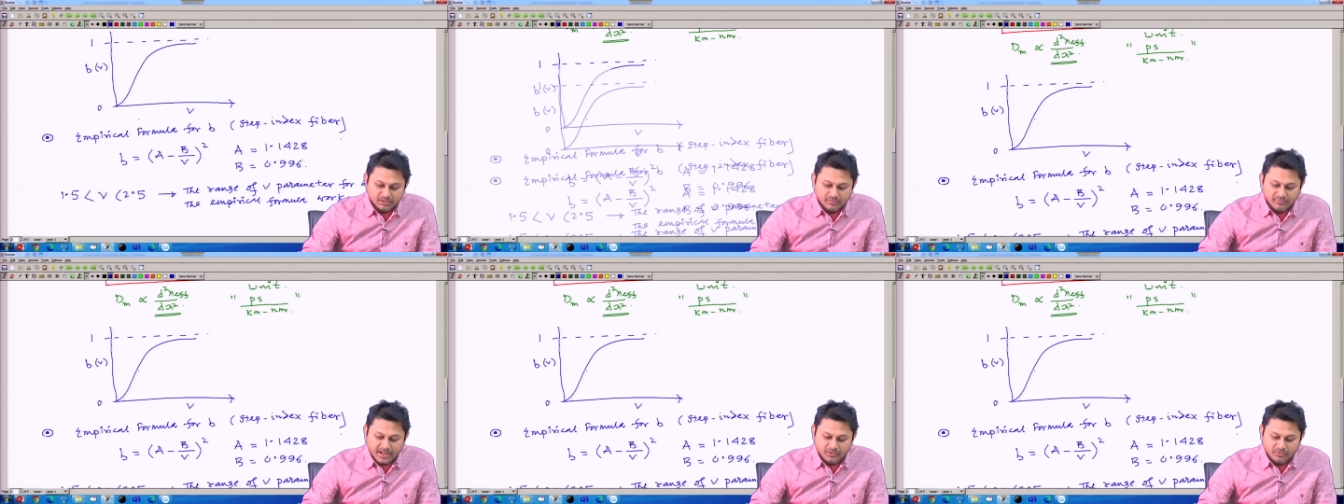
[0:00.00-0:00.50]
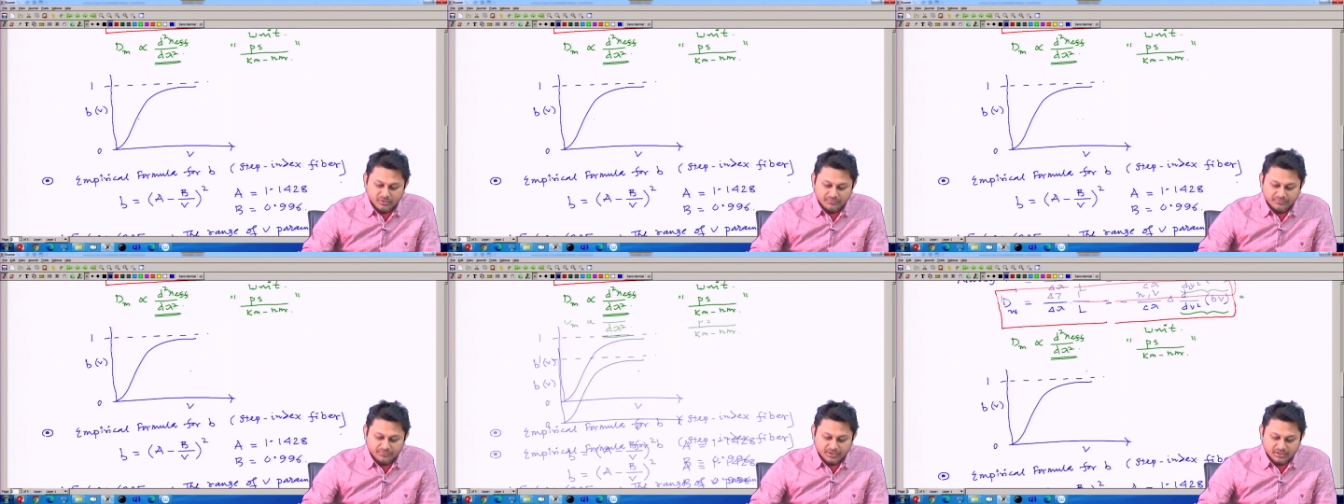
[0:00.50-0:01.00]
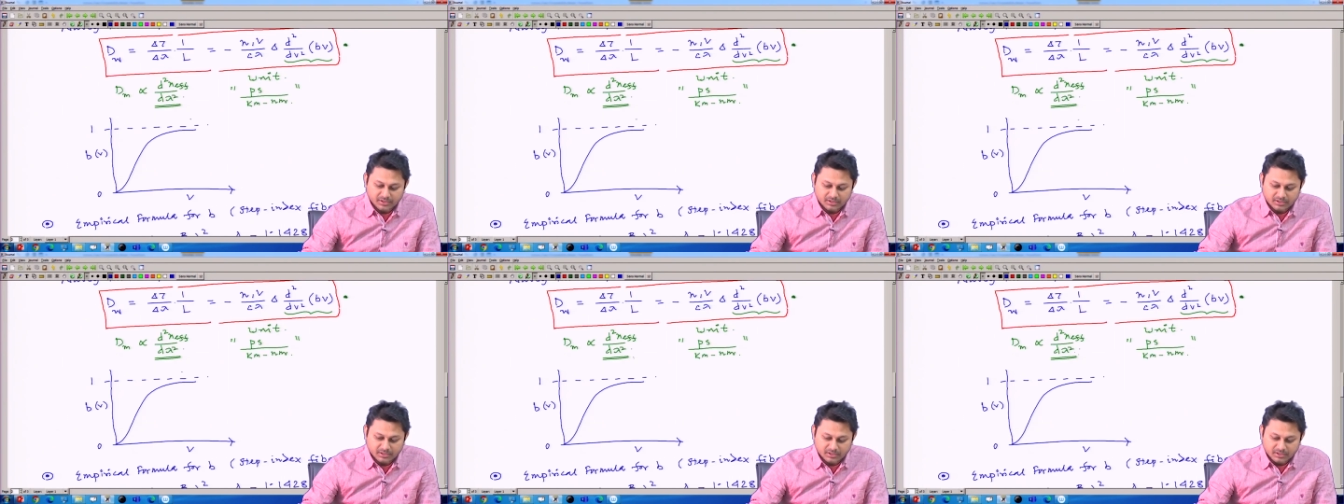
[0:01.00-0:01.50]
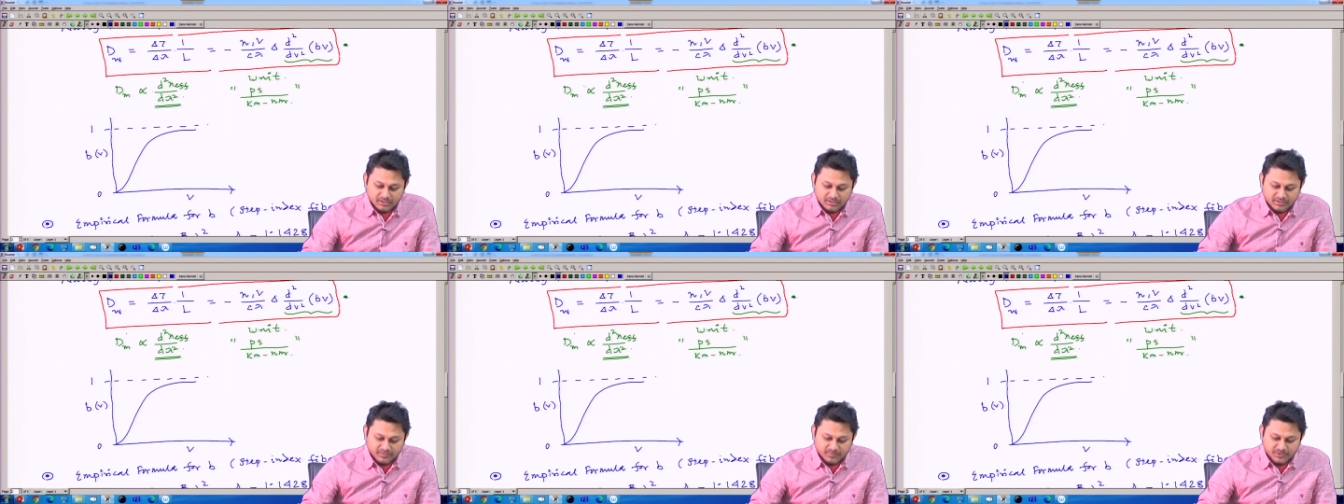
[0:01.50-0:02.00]
the value of the
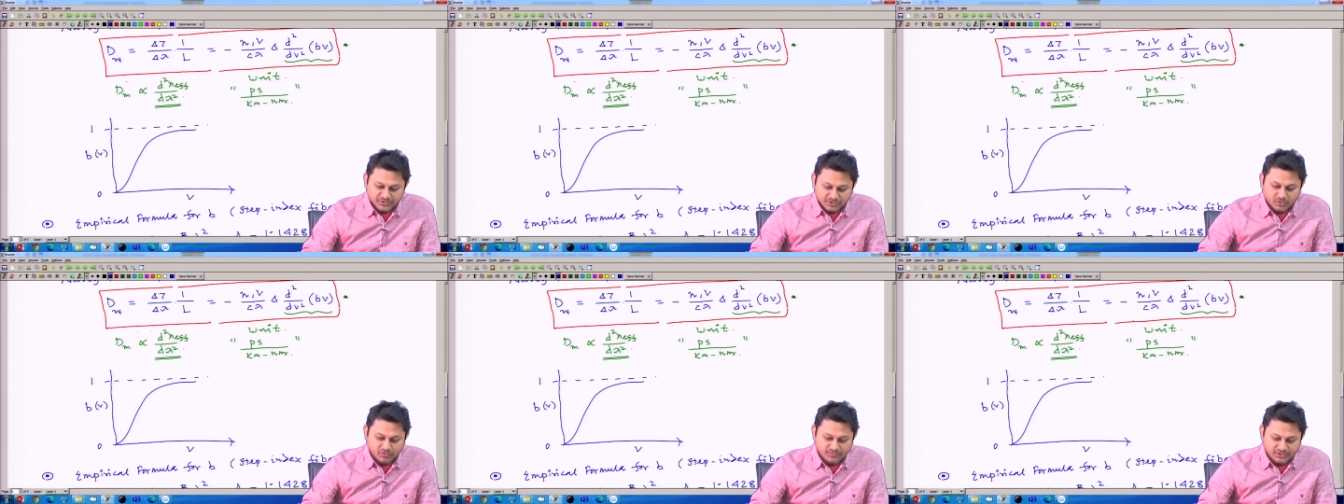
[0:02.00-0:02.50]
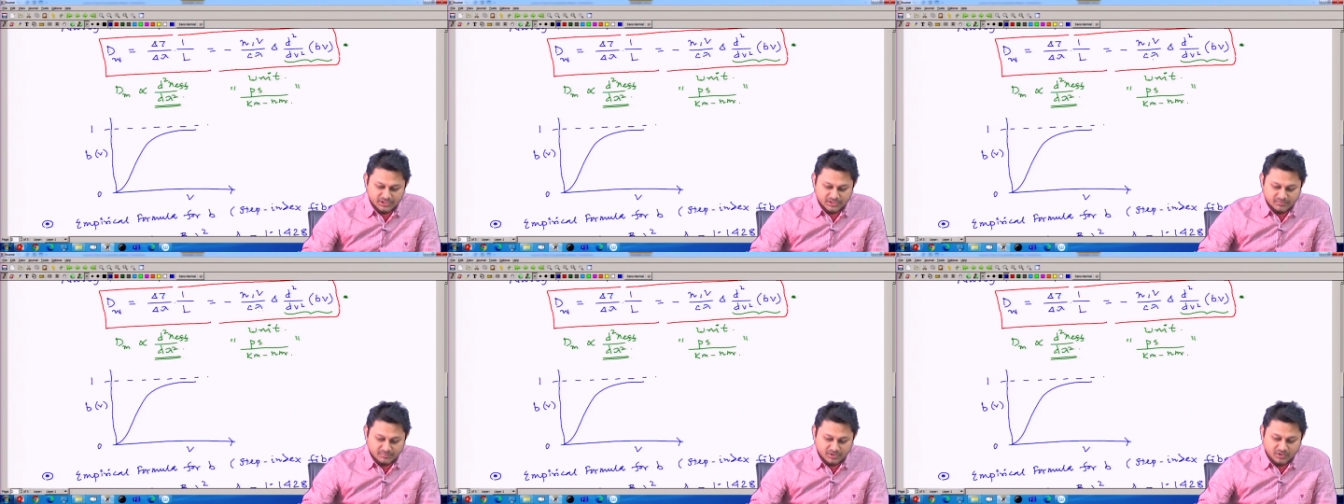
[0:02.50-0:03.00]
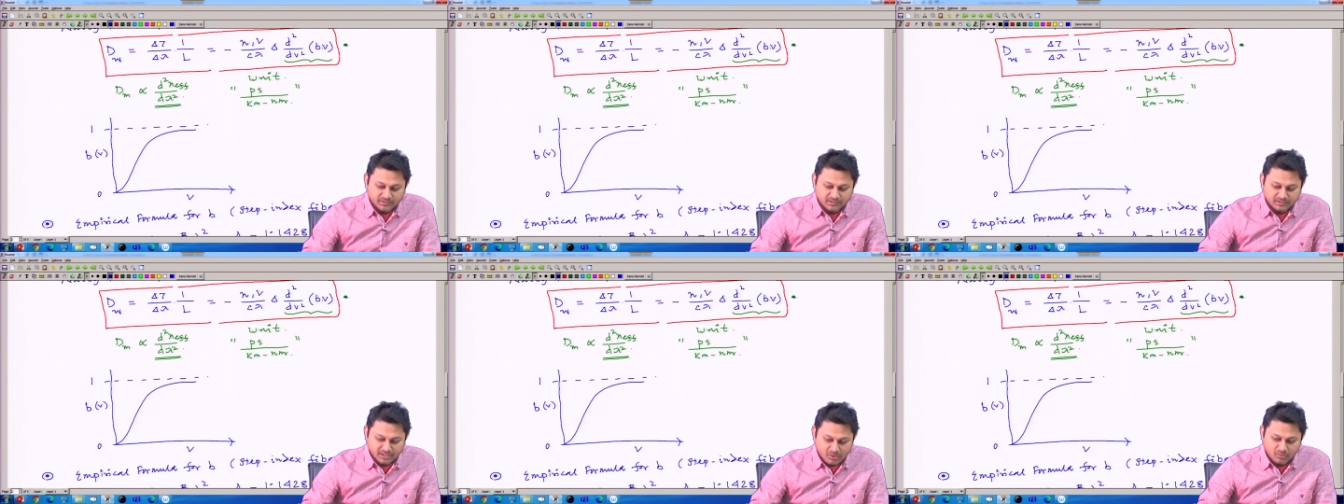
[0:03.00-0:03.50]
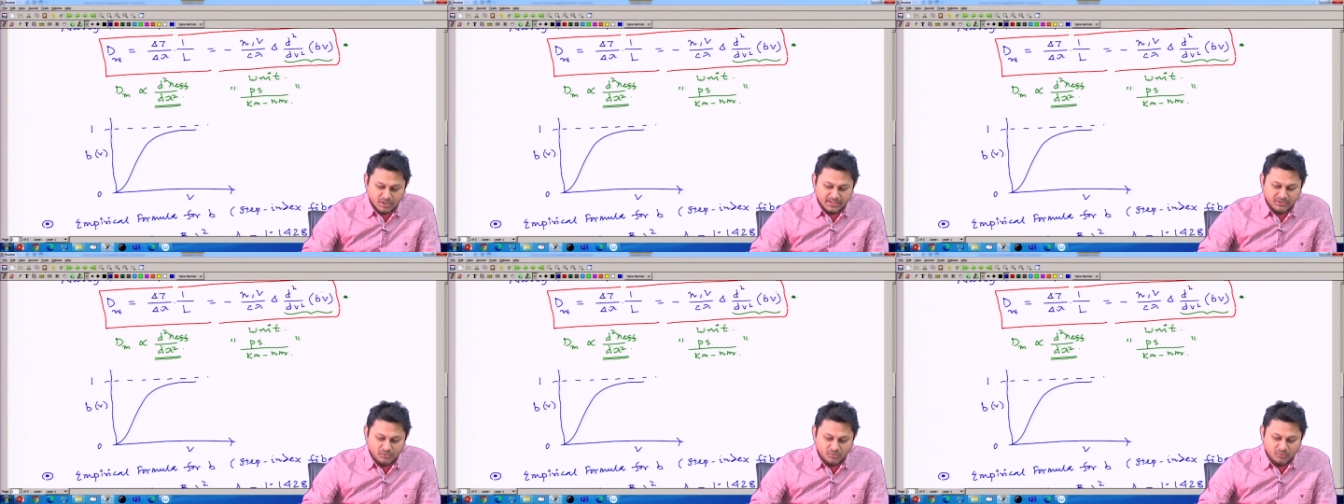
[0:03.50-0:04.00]
dispersion coefficient because now
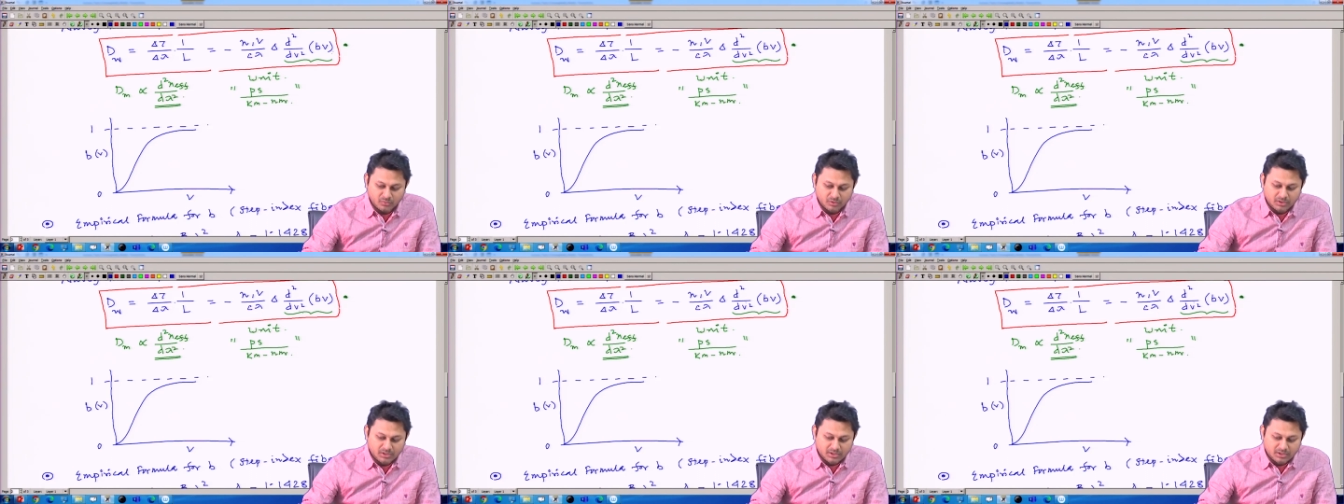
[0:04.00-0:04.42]
I know